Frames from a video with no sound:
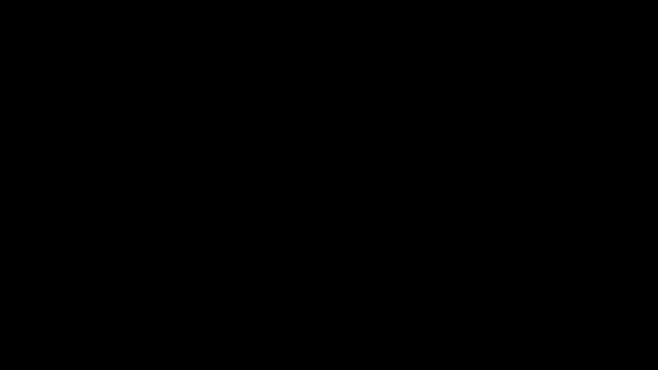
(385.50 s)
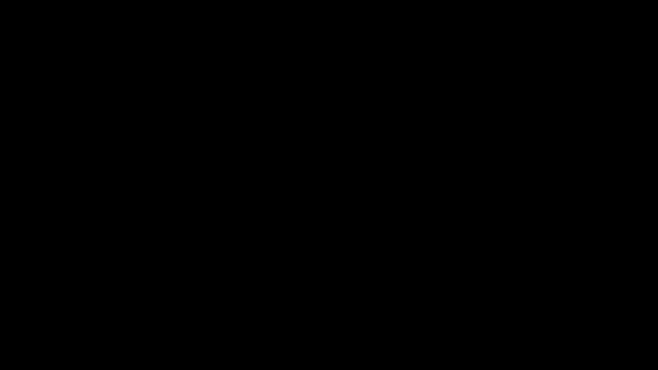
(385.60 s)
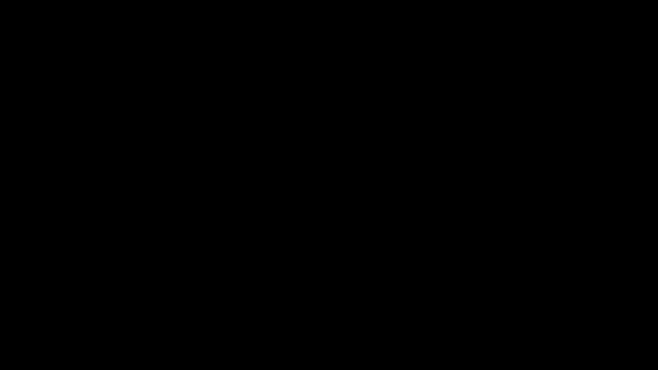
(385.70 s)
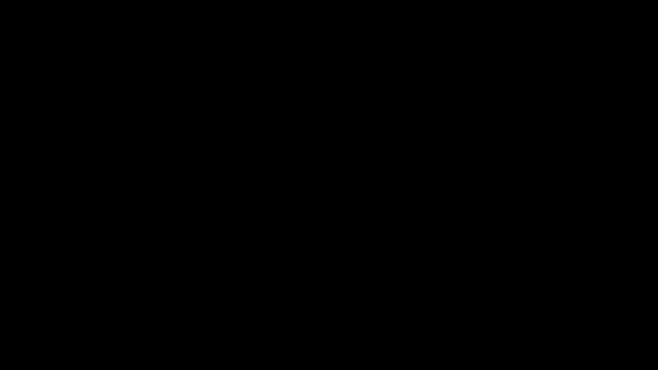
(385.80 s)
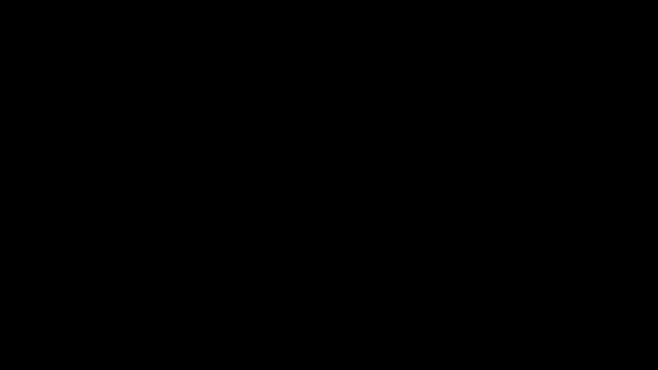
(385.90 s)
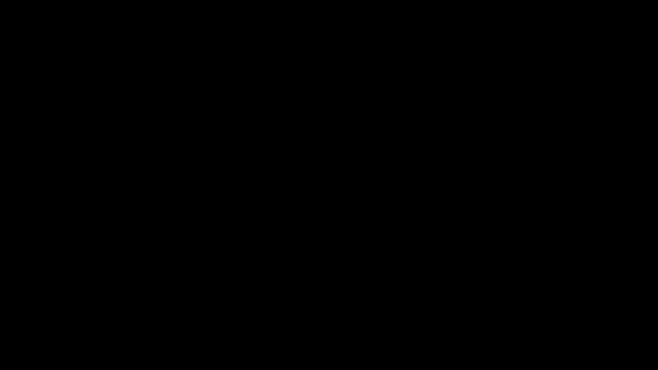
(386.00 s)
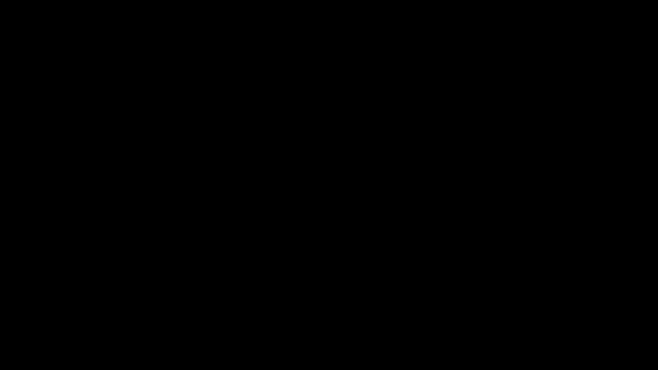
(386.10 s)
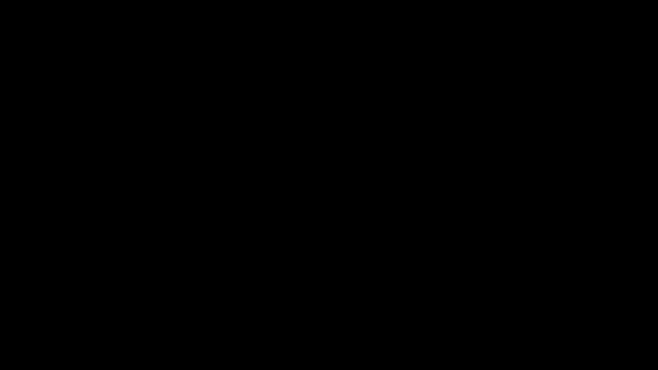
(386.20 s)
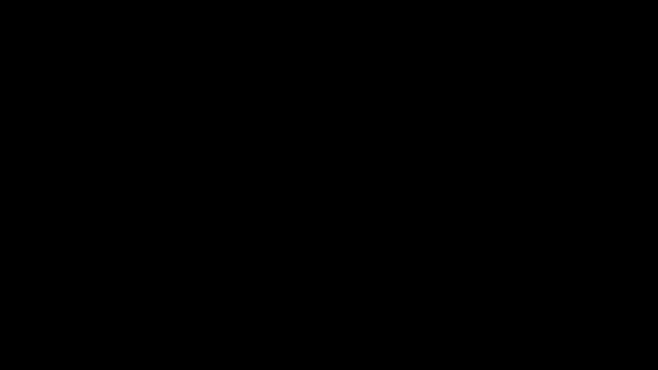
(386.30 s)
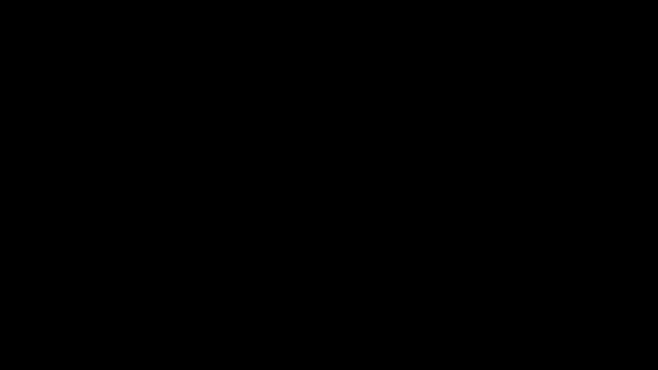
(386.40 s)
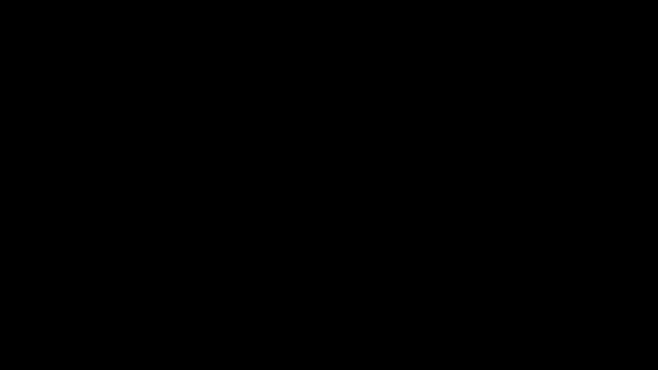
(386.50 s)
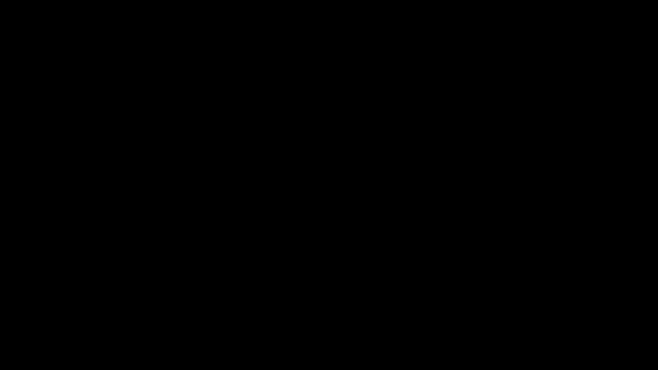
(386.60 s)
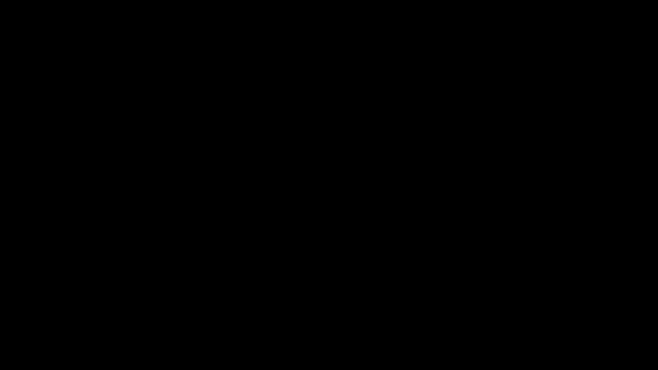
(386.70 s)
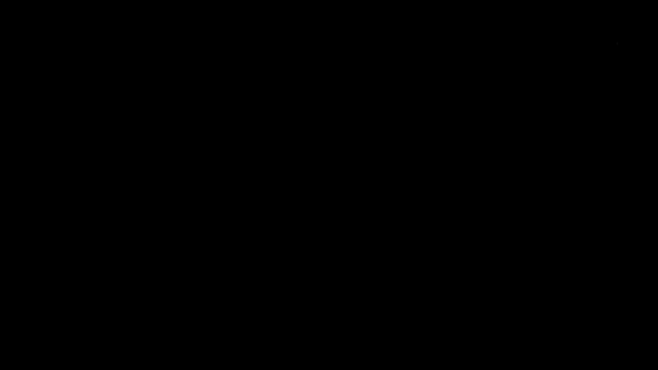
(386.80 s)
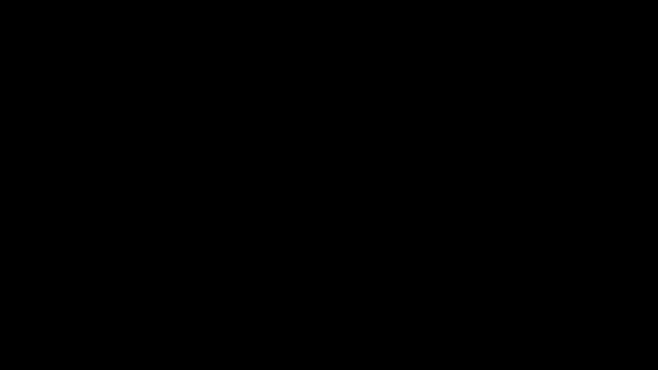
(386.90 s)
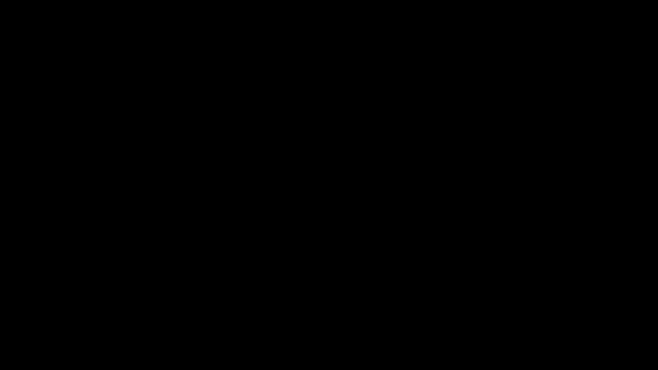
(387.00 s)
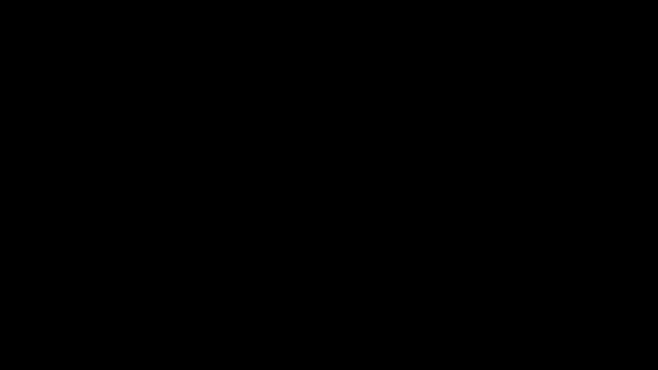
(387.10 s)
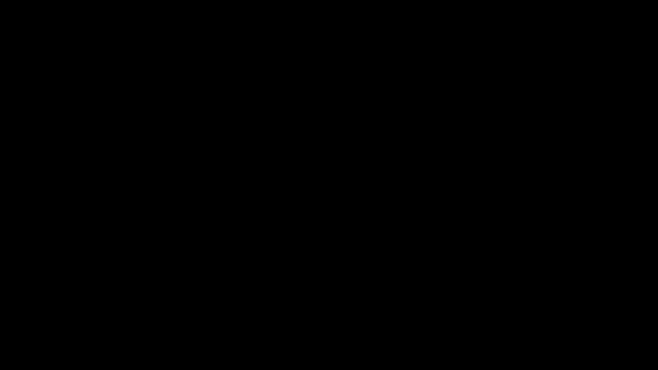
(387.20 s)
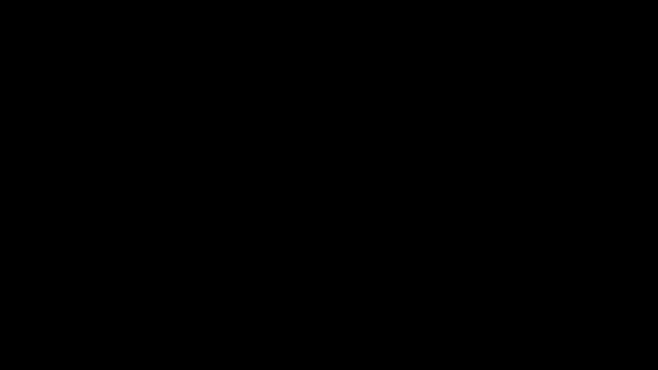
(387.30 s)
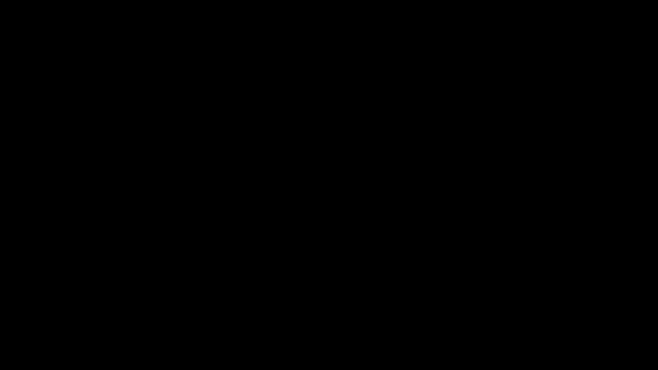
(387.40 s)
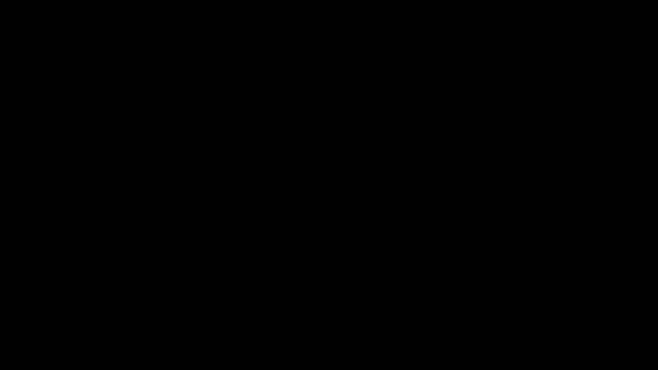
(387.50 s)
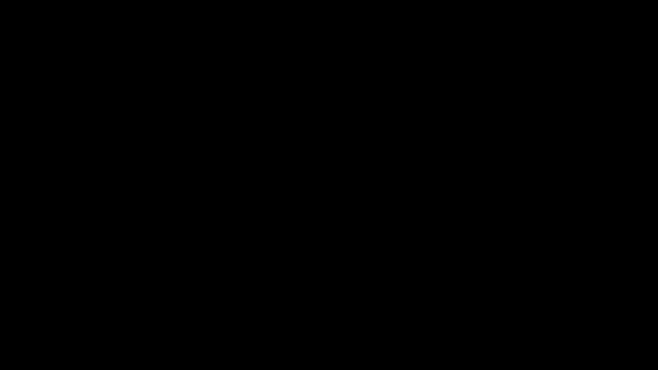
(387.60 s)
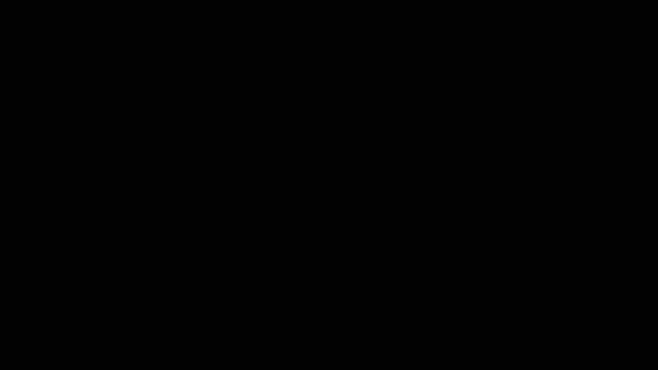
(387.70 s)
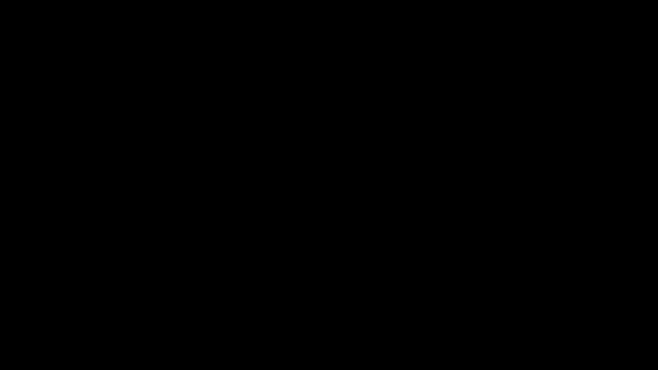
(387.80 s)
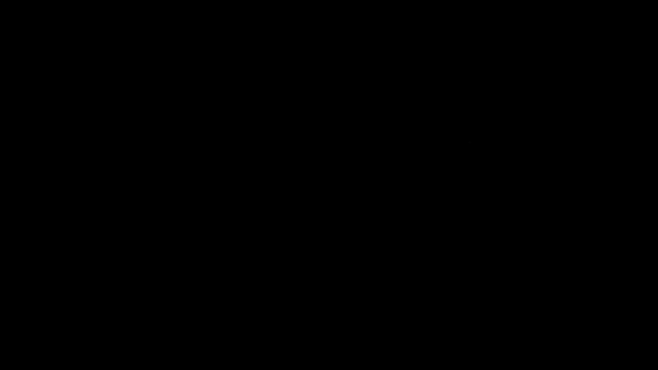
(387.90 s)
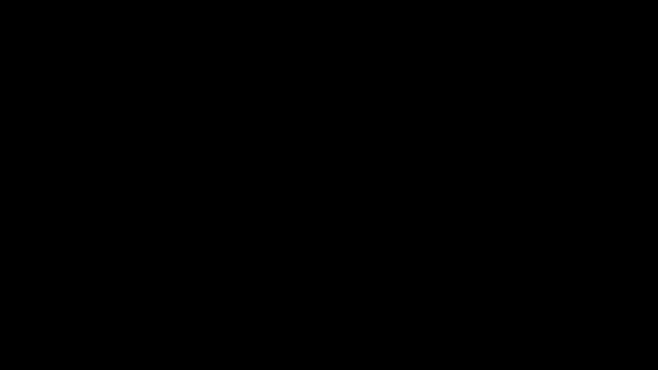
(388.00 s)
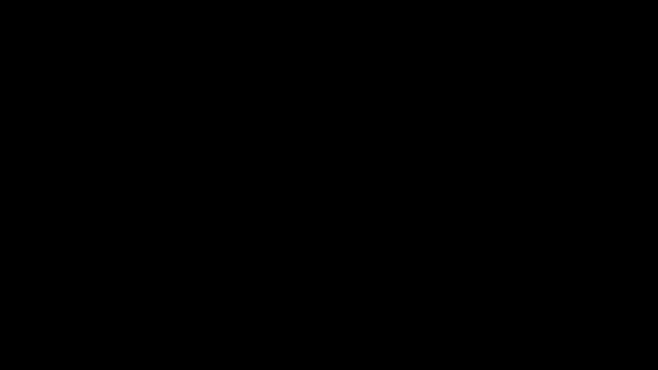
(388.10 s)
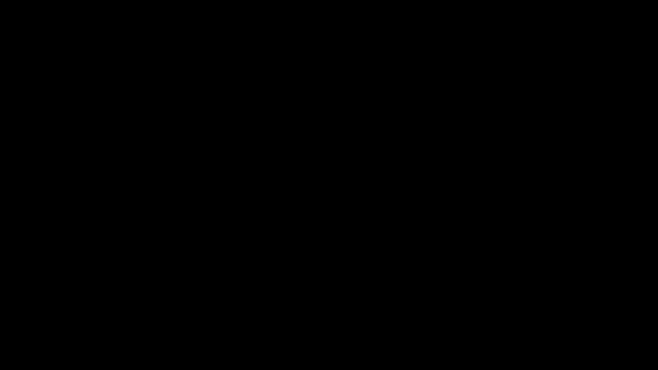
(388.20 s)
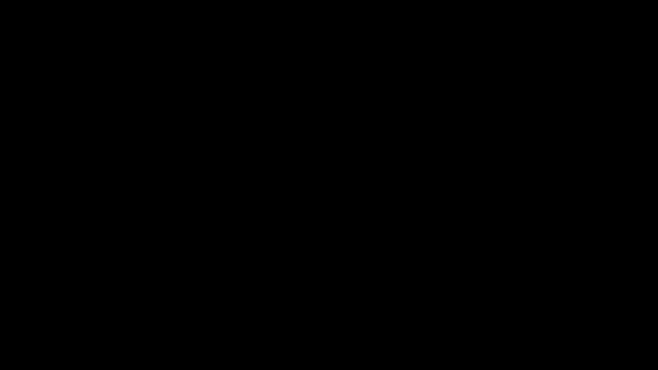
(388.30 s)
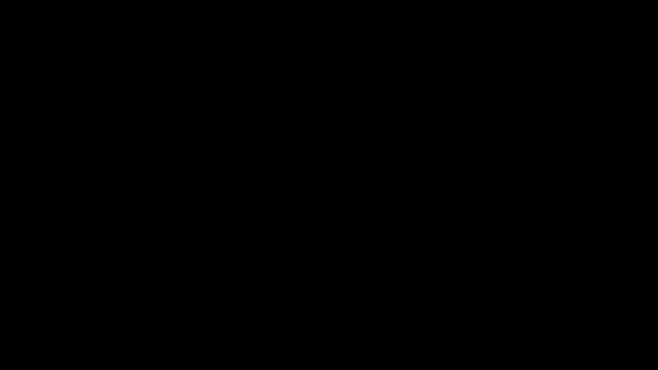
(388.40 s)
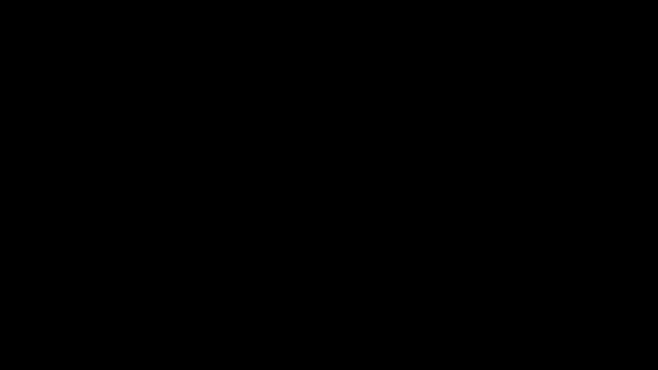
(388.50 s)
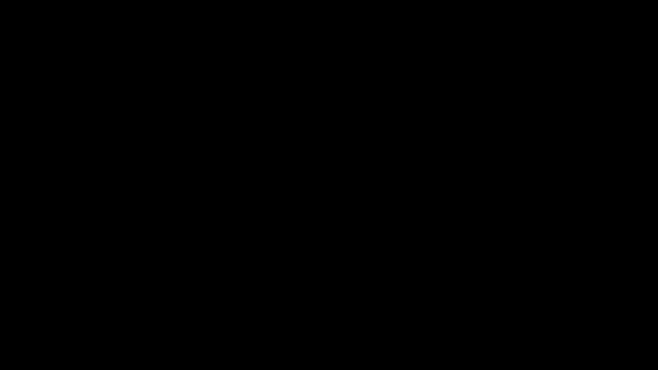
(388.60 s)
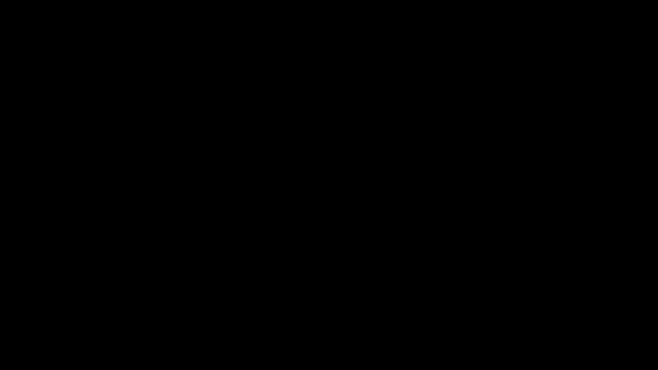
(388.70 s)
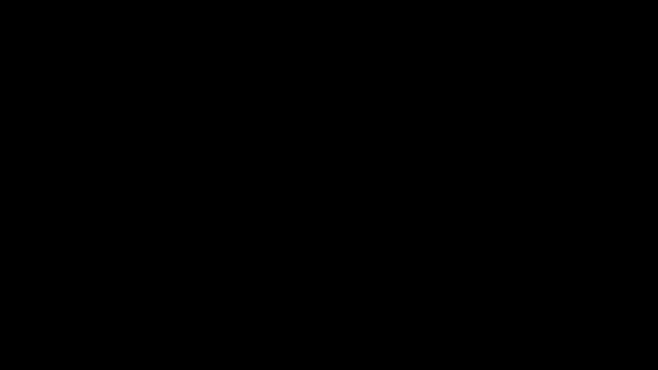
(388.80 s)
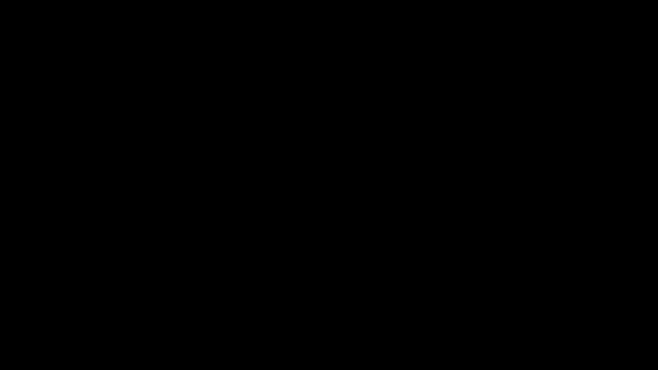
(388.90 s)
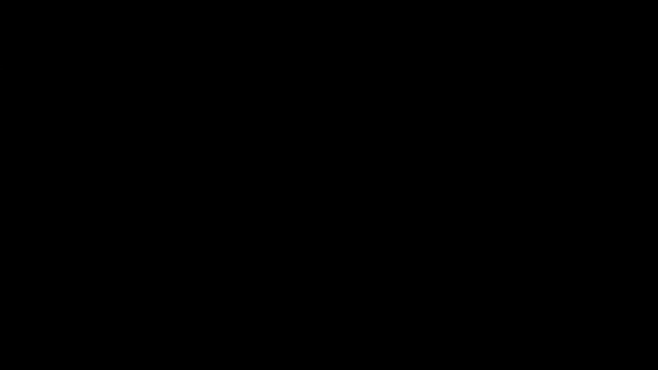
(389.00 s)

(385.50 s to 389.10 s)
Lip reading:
[unreadable: no face in view]